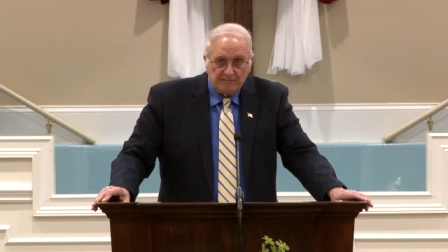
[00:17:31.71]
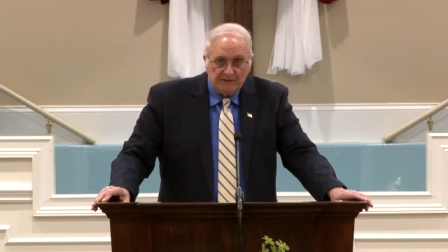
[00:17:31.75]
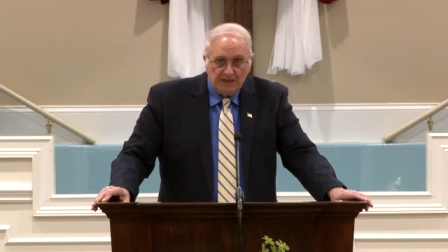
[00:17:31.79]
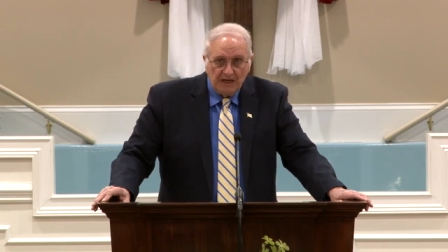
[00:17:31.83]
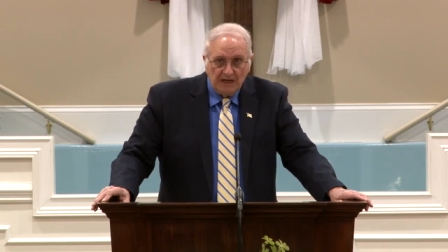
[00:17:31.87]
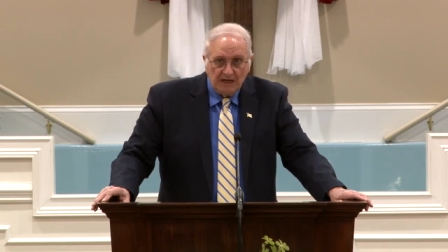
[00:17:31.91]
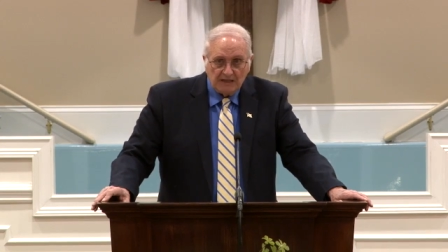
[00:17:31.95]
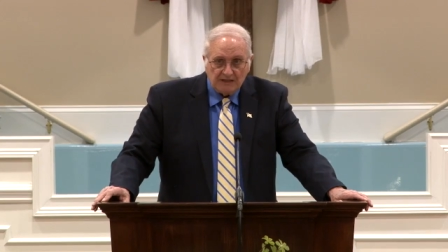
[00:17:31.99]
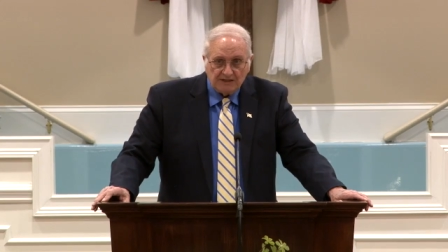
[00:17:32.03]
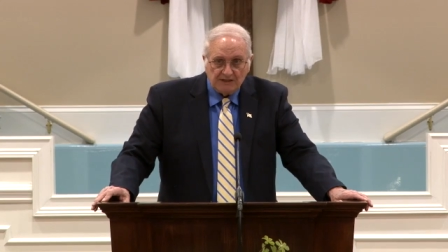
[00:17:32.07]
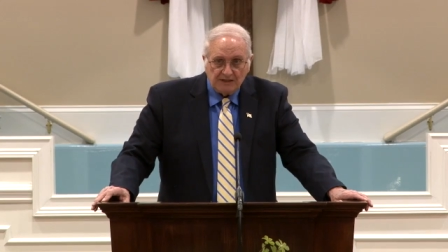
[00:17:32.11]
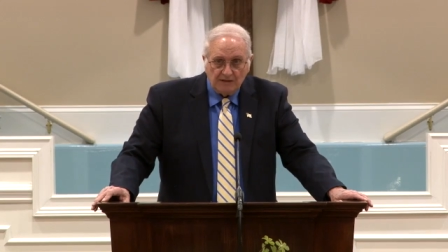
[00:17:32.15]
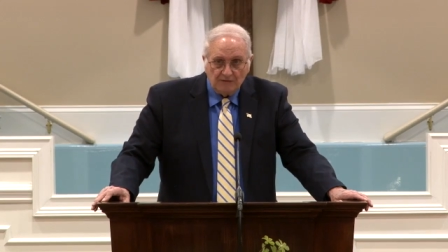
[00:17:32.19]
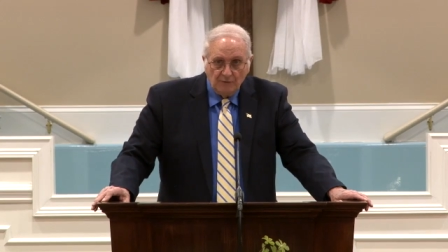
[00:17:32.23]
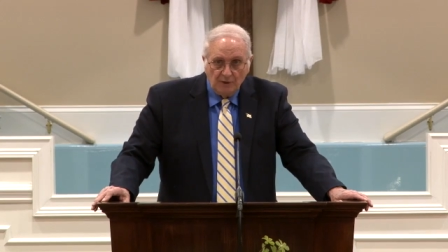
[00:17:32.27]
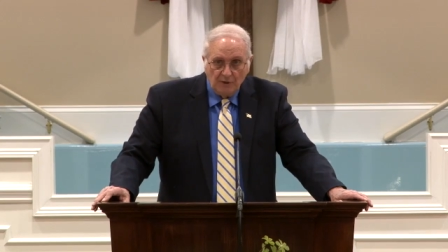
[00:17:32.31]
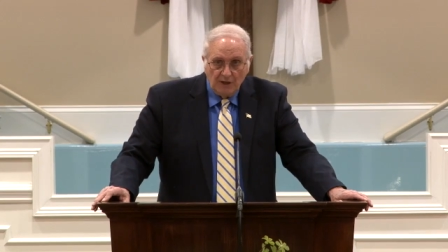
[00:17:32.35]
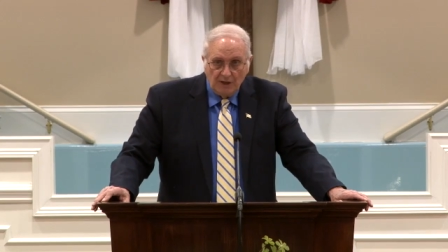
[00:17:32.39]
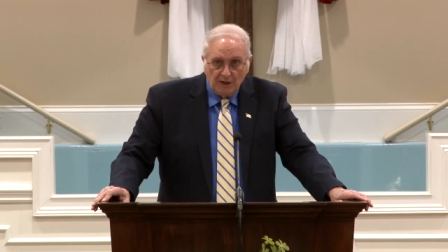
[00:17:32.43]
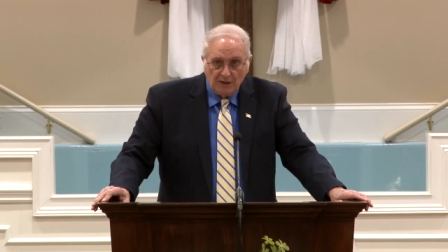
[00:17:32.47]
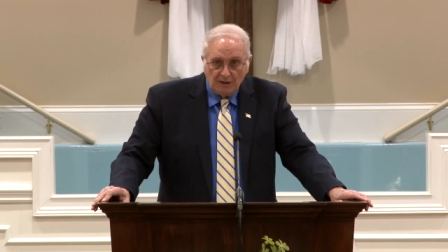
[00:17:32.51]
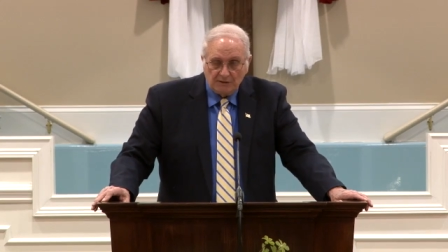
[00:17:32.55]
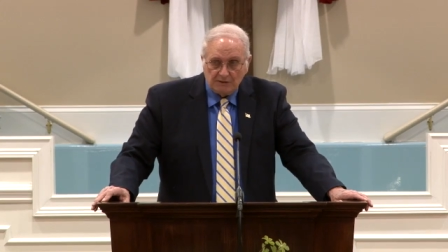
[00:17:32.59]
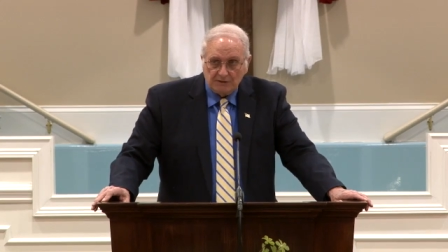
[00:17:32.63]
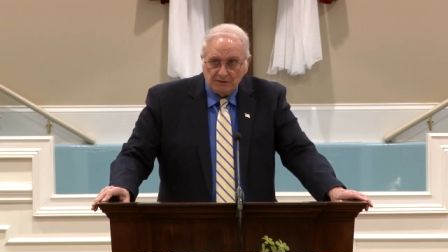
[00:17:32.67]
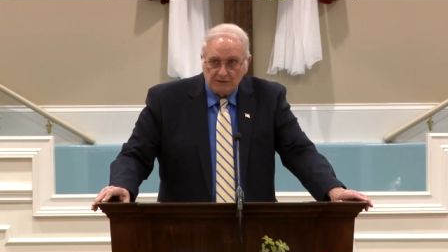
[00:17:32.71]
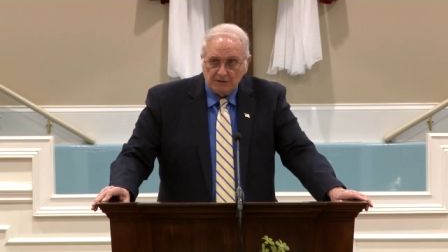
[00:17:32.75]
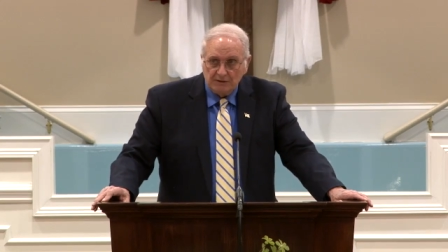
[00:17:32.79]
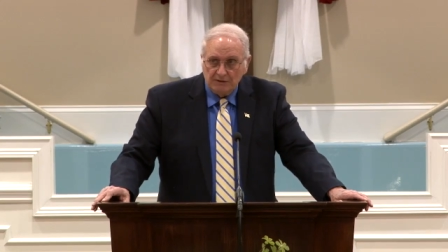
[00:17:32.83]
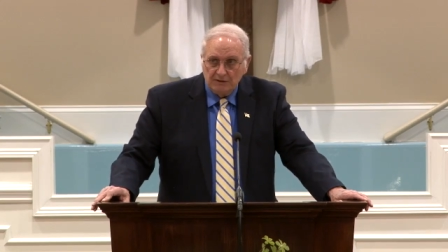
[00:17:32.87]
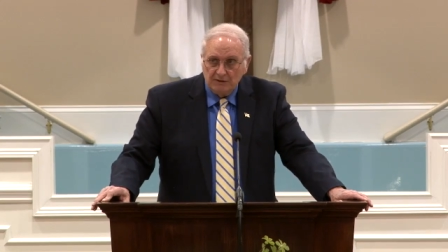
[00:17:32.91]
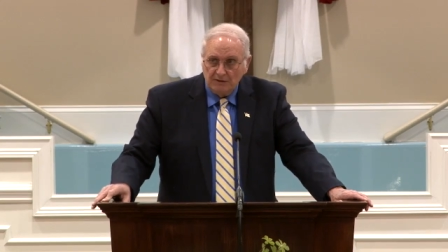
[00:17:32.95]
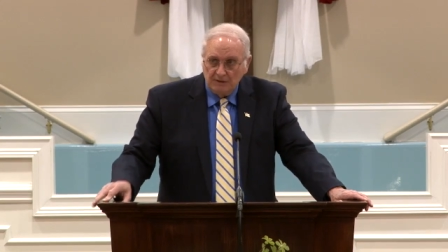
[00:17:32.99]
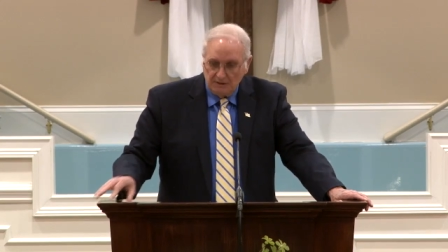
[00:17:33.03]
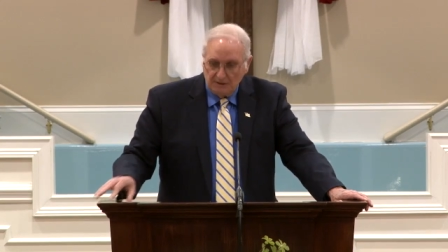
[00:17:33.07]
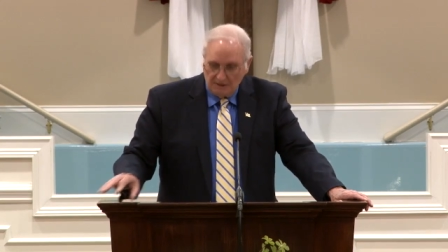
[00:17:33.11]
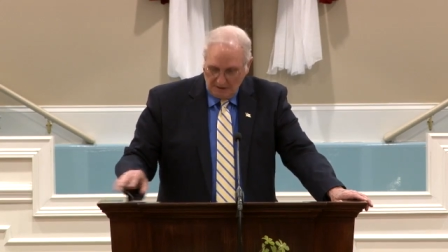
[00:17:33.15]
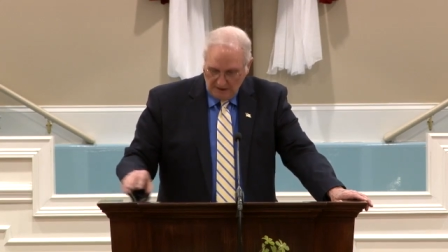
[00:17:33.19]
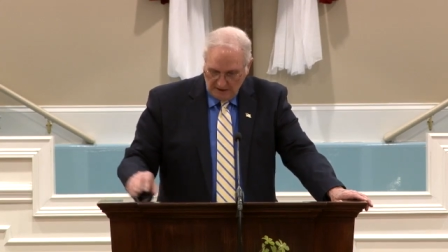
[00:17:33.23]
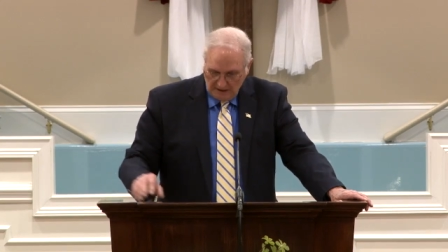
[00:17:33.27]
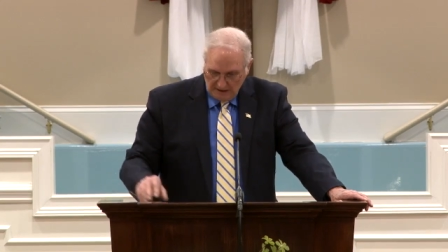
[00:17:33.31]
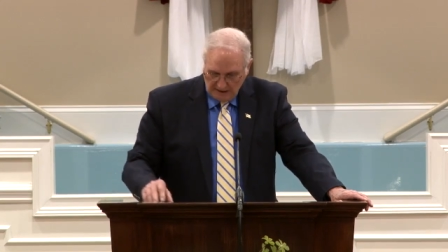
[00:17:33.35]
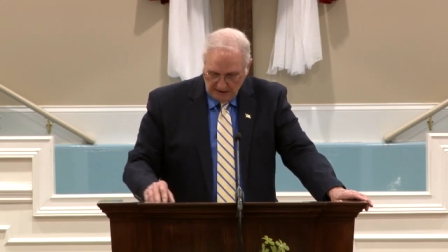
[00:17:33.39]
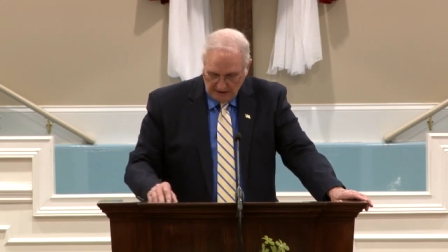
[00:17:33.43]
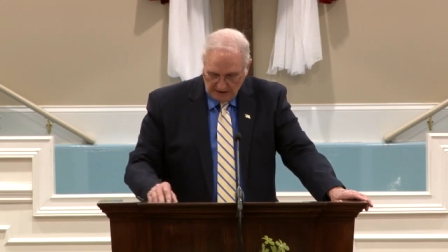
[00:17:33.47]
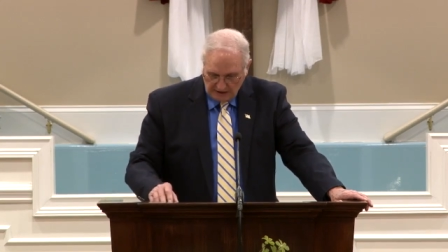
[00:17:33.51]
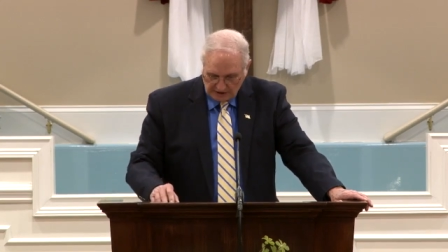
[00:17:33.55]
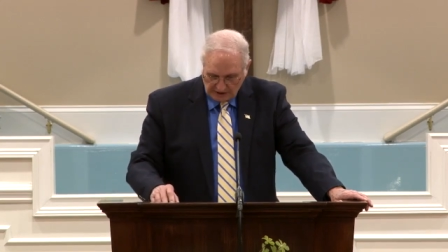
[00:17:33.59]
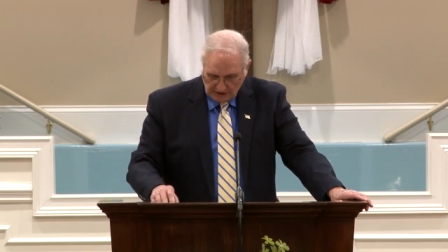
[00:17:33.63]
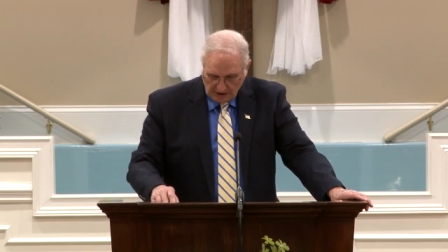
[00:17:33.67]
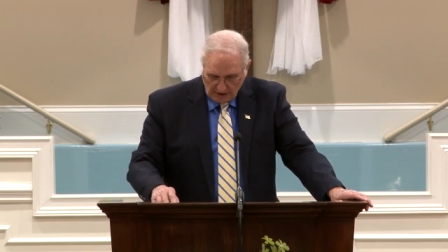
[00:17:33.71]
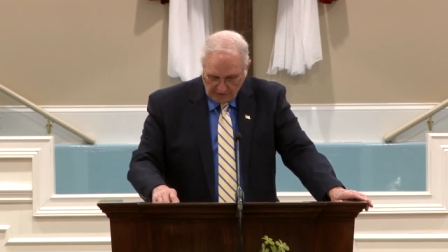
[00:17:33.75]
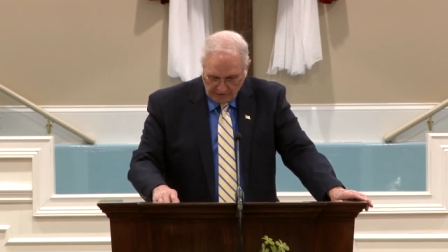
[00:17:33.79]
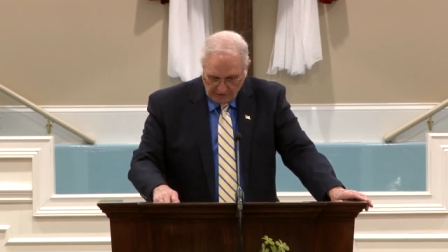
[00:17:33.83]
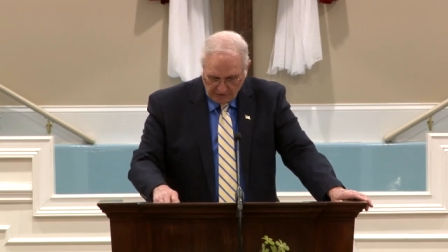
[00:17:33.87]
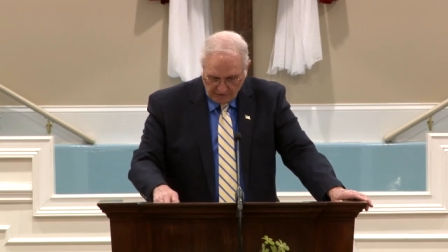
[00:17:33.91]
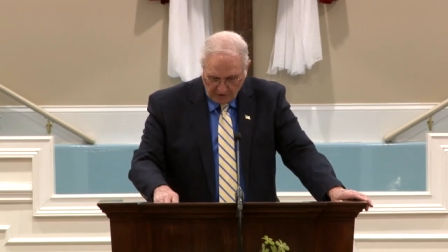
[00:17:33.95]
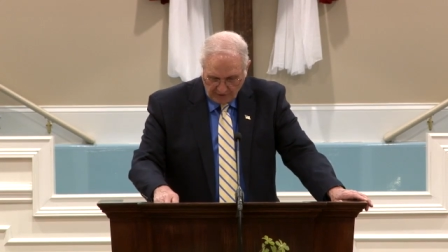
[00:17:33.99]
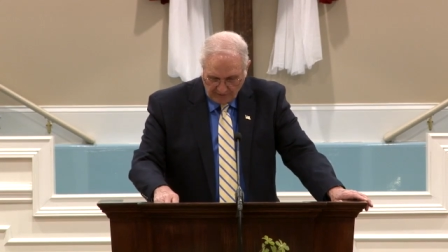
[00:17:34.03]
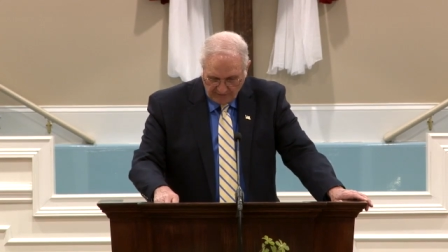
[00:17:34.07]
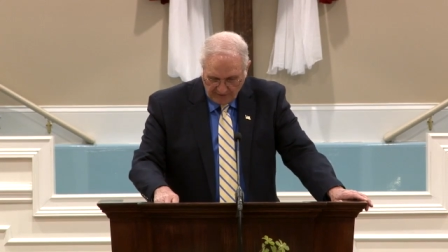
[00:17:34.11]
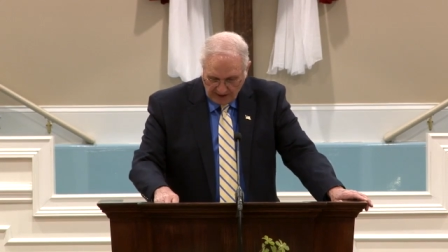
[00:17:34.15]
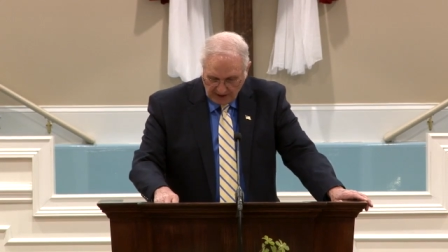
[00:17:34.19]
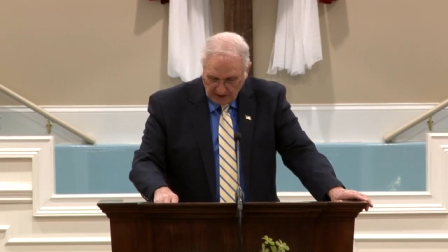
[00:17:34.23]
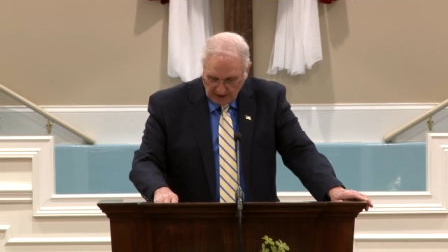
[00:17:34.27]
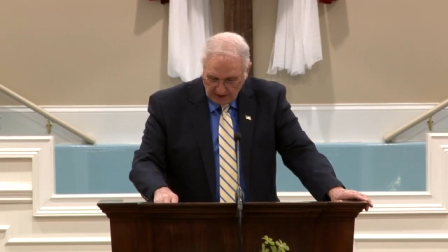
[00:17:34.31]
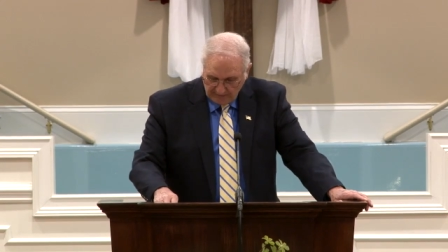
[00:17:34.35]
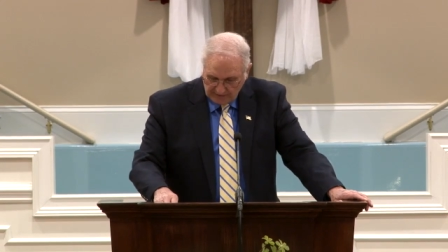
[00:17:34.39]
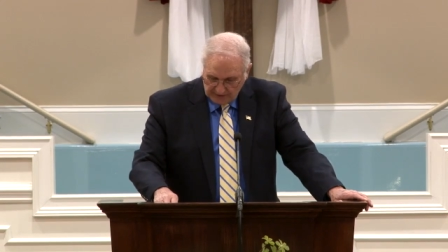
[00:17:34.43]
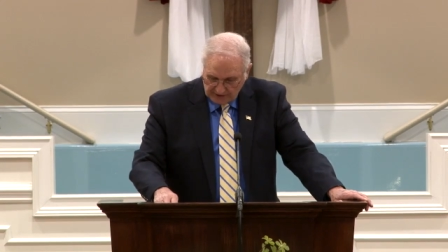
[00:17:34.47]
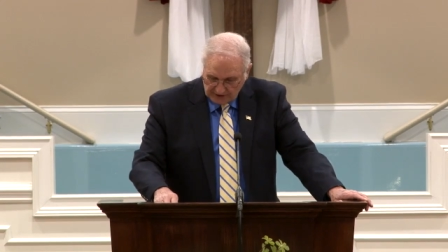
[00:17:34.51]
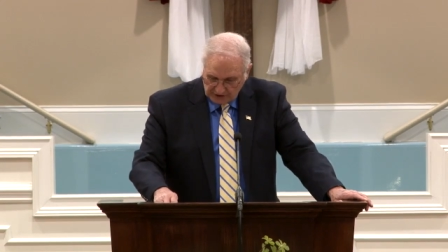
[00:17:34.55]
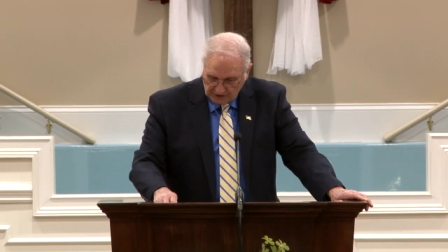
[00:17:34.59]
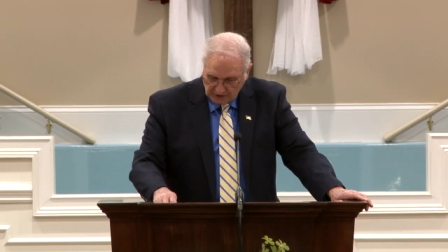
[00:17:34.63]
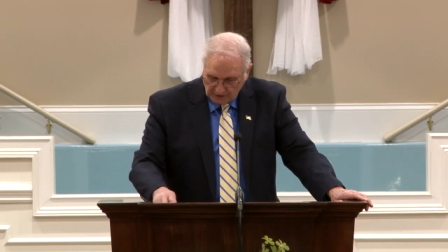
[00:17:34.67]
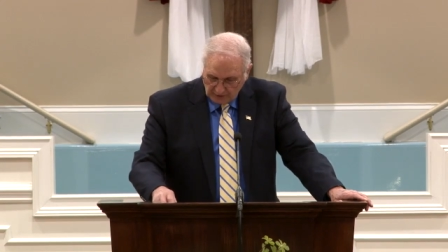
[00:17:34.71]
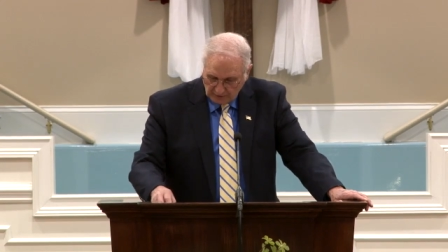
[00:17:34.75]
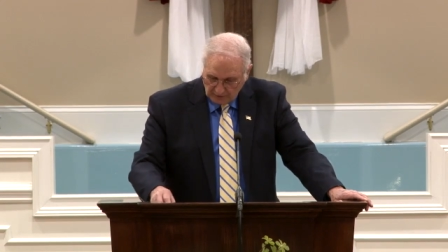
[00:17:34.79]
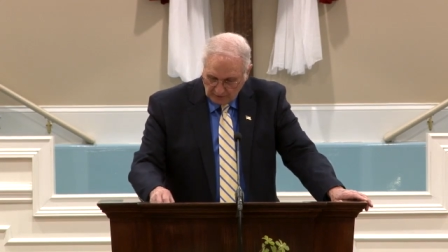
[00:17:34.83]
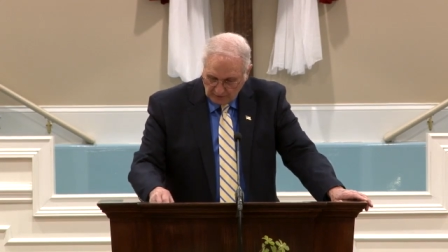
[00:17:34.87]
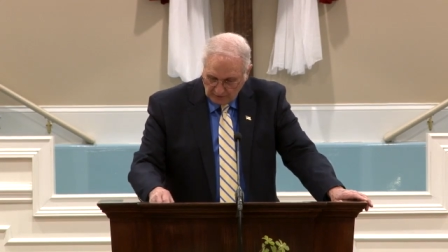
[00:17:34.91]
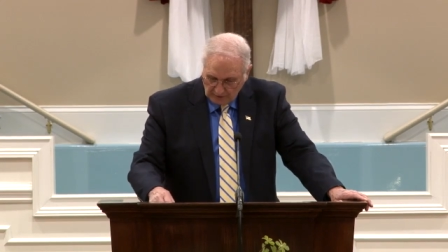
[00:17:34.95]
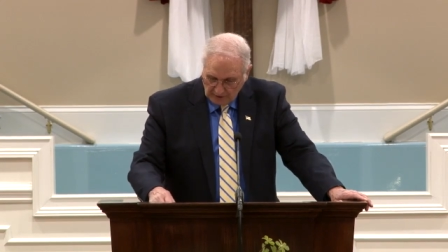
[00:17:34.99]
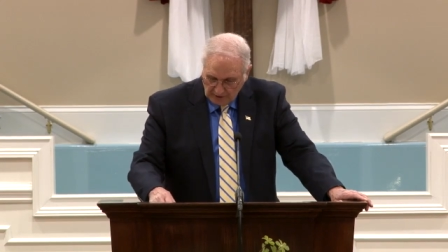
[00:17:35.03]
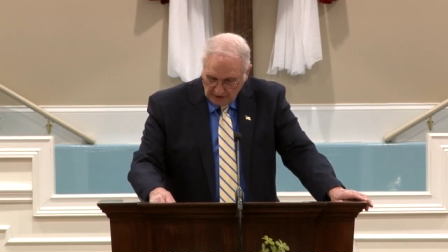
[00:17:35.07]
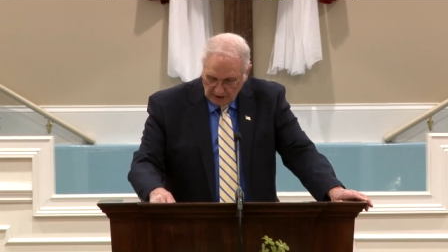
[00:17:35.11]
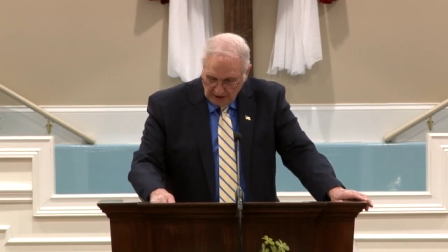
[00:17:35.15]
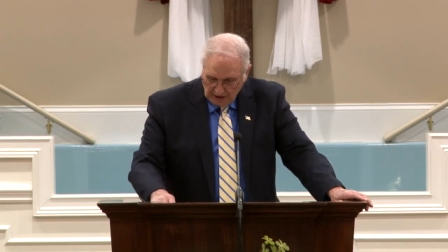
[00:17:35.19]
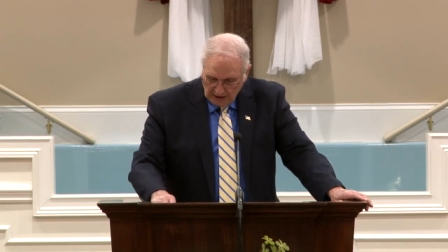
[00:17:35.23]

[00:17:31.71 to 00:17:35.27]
Yes, it was. And he saw the travail of his soul.